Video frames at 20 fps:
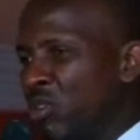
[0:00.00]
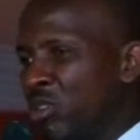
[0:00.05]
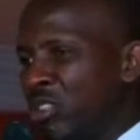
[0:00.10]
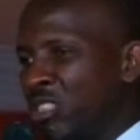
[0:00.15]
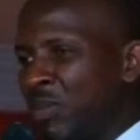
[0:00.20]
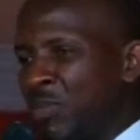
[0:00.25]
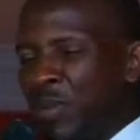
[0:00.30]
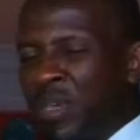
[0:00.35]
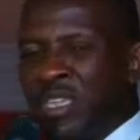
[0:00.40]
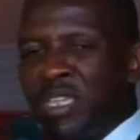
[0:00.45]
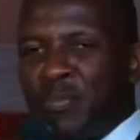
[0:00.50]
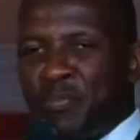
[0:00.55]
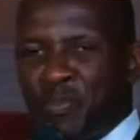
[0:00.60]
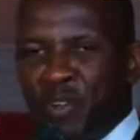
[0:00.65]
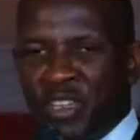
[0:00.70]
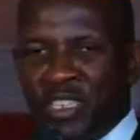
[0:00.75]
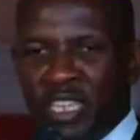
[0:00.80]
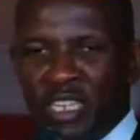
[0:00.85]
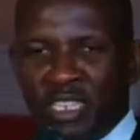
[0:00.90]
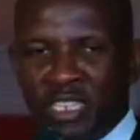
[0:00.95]
good to be in the
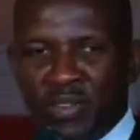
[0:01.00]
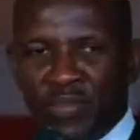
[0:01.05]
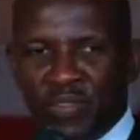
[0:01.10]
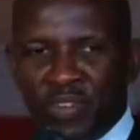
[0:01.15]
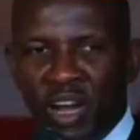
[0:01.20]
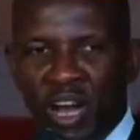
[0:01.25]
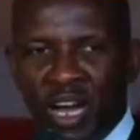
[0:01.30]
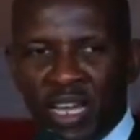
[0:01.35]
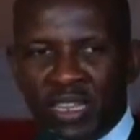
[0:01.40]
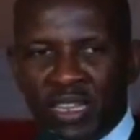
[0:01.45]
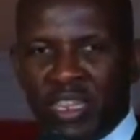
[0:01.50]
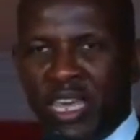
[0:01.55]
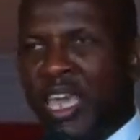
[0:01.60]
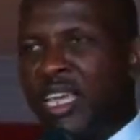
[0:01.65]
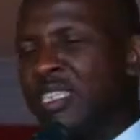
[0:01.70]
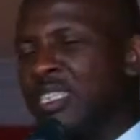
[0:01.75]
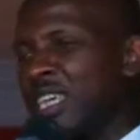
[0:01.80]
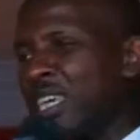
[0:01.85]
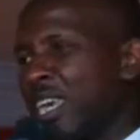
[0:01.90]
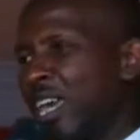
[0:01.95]
presence of God.
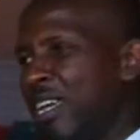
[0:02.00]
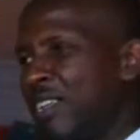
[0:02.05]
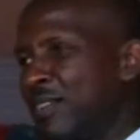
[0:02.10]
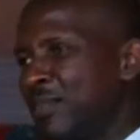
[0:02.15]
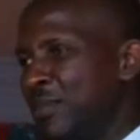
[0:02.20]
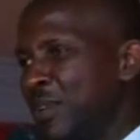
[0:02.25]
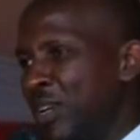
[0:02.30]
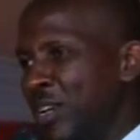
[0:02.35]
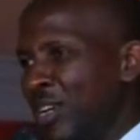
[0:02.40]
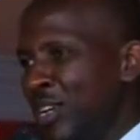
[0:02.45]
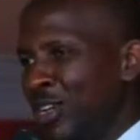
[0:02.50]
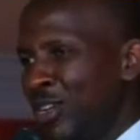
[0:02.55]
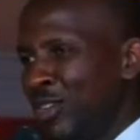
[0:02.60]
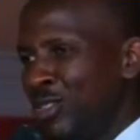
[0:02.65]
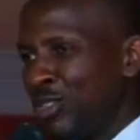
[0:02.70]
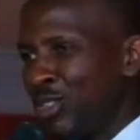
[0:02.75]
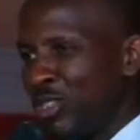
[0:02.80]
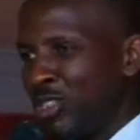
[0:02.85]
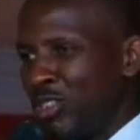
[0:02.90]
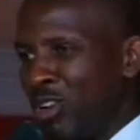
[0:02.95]
Thanks
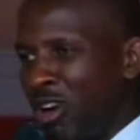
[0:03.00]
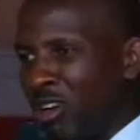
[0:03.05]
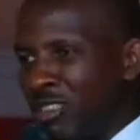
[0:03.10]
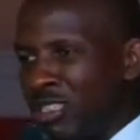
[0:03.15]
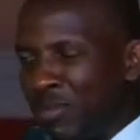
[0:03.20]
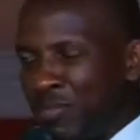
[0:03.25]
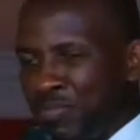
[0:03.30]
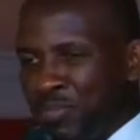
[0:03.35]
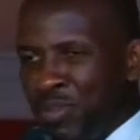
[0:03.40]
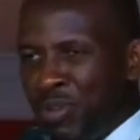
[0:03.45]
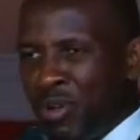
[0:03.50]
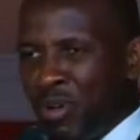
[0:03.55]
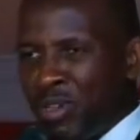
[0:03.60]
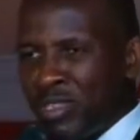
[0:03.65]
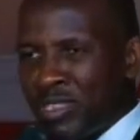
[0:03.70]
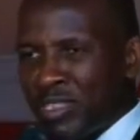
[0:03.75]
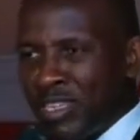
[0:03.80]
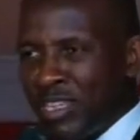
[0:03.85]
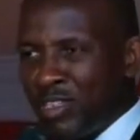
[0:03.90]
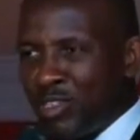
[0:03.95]
again to Dr.
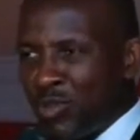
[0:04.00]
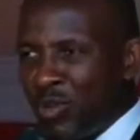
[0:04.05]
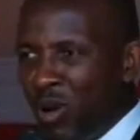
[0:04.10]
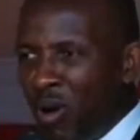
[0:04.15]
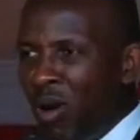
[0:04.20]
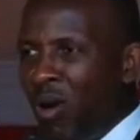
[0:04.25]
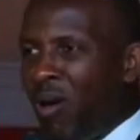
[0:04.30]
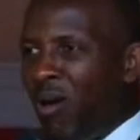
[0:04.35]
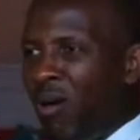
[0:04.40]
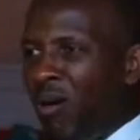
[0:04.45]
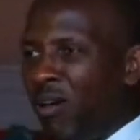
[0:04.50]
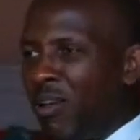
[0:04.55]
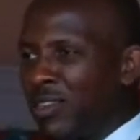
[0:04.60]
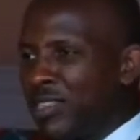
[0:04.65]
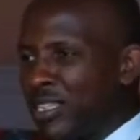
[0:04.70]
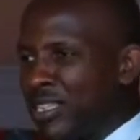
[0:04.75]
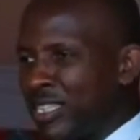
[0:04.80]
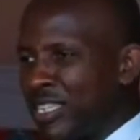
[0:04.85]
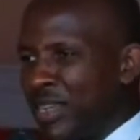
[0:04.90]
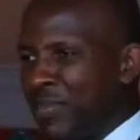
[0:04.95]
Brooks and to
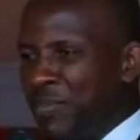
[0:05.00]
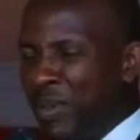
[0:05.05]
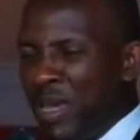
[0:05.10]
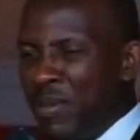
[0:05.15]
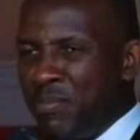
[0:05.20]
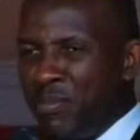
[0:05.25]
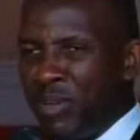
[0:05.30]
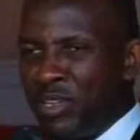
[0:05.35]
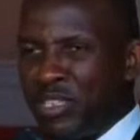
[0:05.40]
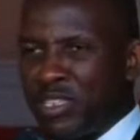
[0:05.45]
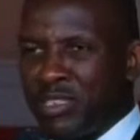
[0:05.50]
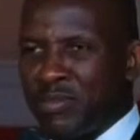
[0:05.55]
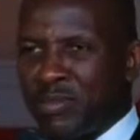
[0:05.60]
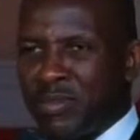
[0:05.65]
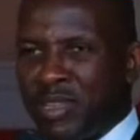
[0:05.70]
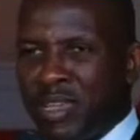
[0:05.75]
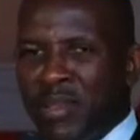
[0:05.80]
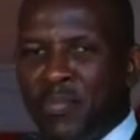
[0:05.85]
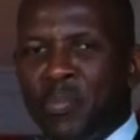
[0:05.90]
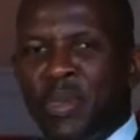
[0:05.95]
all the team
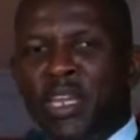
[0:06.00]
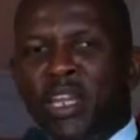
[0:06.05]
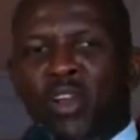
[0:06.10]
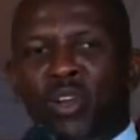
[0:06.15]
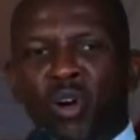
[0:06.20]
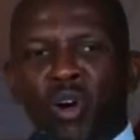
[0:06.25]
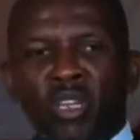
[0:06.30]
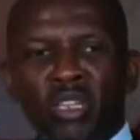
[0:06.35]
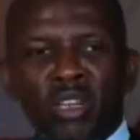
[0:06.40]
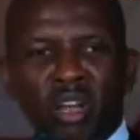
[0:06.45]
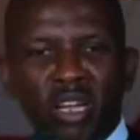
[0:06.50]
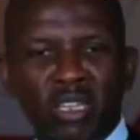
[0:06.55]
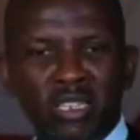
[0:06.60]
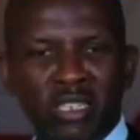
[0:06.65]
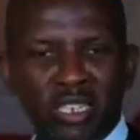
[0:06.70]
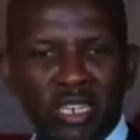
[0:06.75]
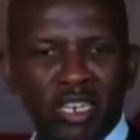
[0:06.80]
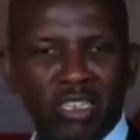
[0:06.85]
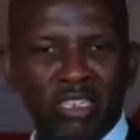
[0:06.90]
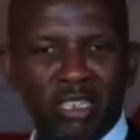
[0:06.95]
members. May the Lord
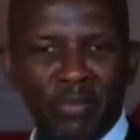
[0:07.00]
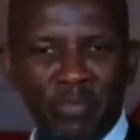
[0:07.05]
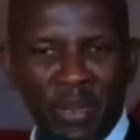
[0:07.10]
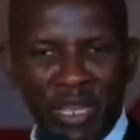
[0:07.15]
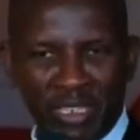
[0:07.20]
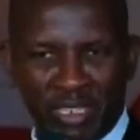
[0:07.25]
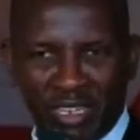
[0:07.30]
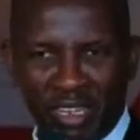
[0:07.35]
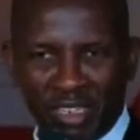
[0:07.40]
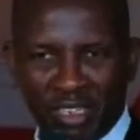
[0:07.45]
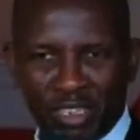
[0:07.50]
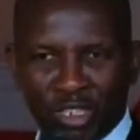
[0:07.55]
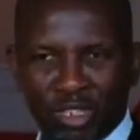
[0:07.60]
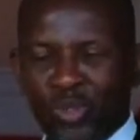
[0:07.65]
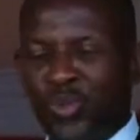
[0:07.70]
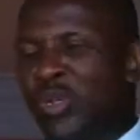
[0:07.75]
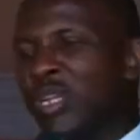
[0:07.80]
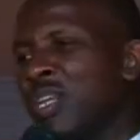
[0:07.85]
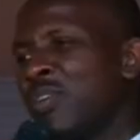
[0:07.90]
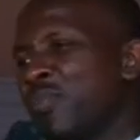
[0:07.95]
continue to bless us.
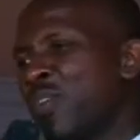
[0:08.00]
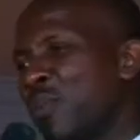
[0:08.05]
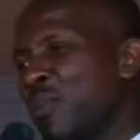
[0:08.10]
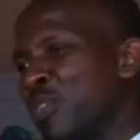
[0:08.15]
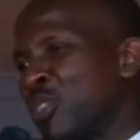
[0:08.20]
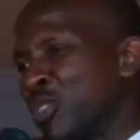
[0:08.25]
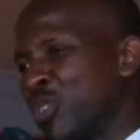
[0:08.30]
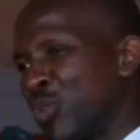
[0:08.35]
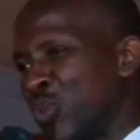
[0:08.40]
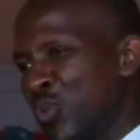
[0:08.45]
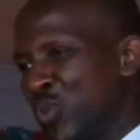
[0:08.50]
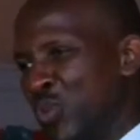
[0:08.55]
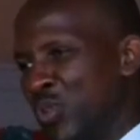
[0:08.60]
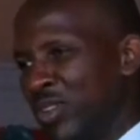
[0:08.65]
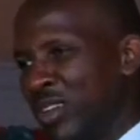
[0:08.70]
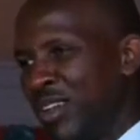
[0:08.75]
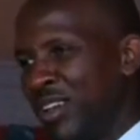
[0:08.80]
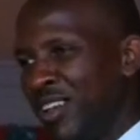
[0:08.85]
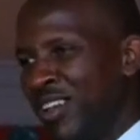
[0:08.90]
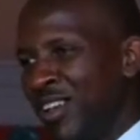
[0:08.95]
Soon and very
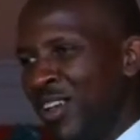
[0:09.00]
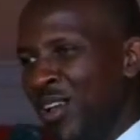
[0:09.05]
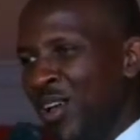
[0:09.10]
soon,